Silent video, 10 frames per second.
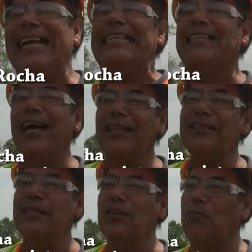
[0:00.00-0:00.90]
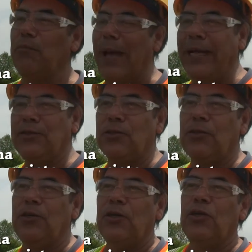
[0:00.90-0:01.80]
An intelligent compactor
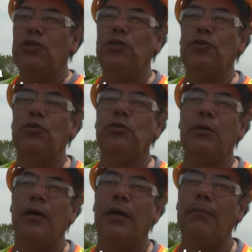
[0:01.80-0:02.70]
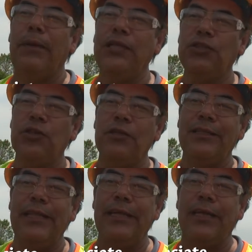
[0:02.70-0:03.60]
to measure
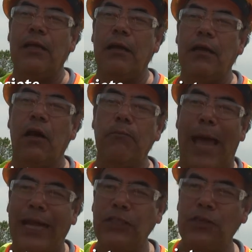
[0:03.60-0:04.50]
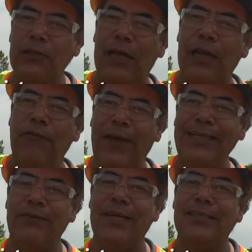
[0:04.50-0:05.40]
the compaction
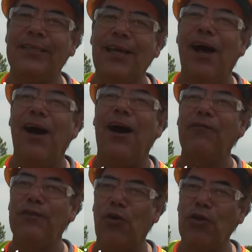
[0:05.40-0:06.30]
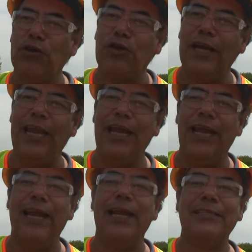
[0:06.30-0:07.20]
effectiveness of the roller
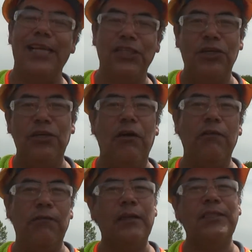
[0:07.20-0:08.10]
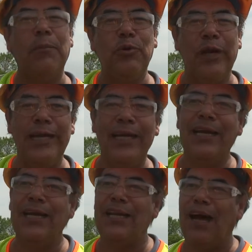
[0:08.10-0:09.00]
in a section of subgrade.
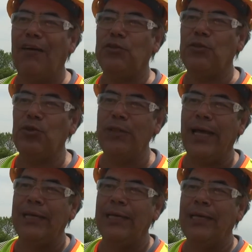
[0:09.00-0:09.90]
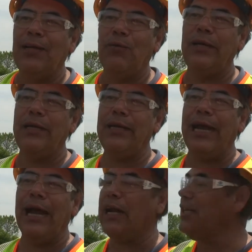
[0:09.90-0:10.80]
Now, to do that, we
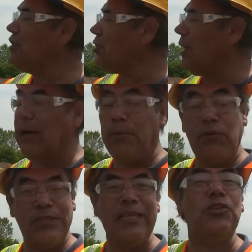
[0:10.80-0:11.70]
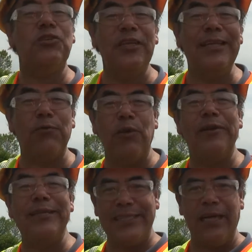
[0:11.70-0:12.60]
are going to install a couple of sensors in the
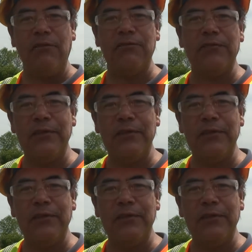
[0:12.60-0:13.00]
roller itself